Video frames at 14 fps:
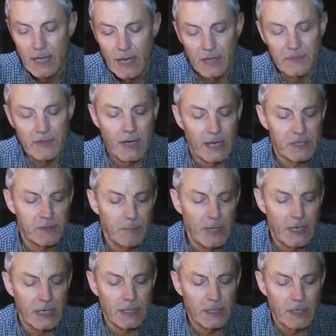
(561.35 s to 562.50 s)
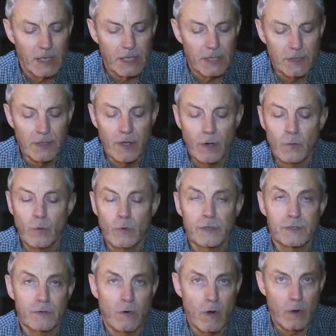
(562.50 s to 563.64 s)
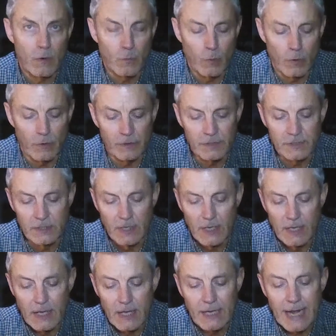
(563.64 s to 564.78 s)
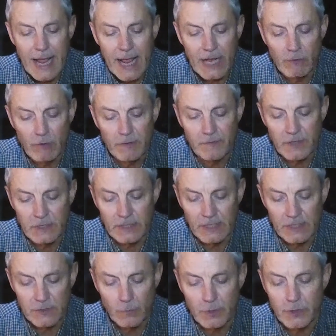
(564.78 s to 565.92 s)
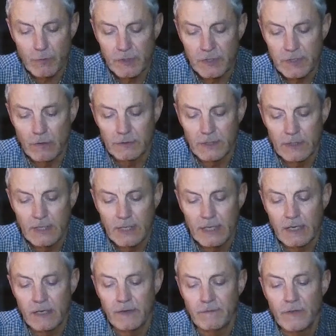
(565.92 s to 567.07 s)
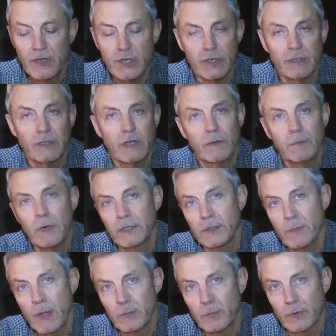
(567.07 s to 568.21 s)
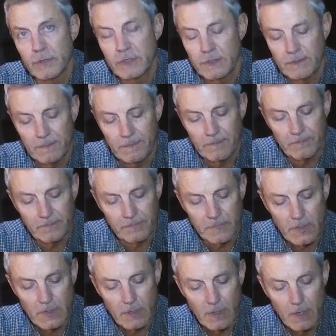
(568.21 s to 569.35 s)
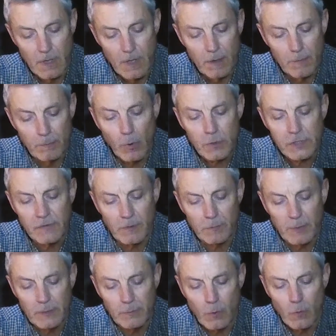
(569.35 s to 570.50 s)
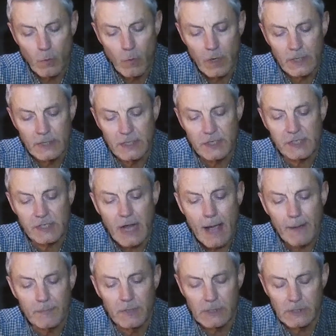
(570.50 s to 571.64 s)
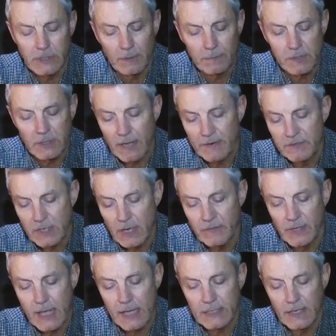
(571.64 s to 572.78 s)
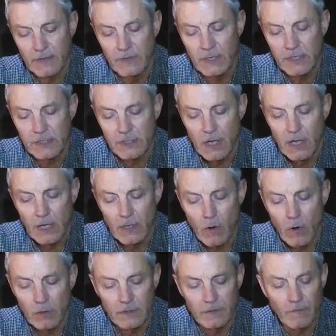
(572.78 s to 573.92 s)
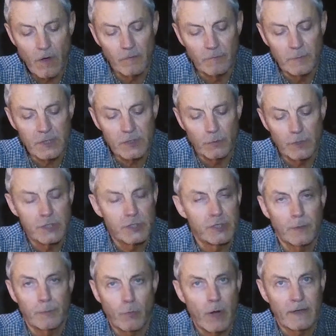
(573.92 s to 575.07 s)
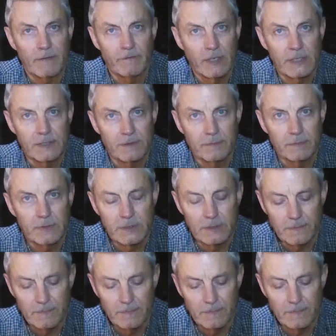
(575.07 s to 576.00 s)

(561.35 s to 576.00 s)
At the next meeting, there were strong words and angry feelings, which resulted in a division among the members. Most of the people wanted to stop the club's life-saving activities and all involvements with shipwreck victims.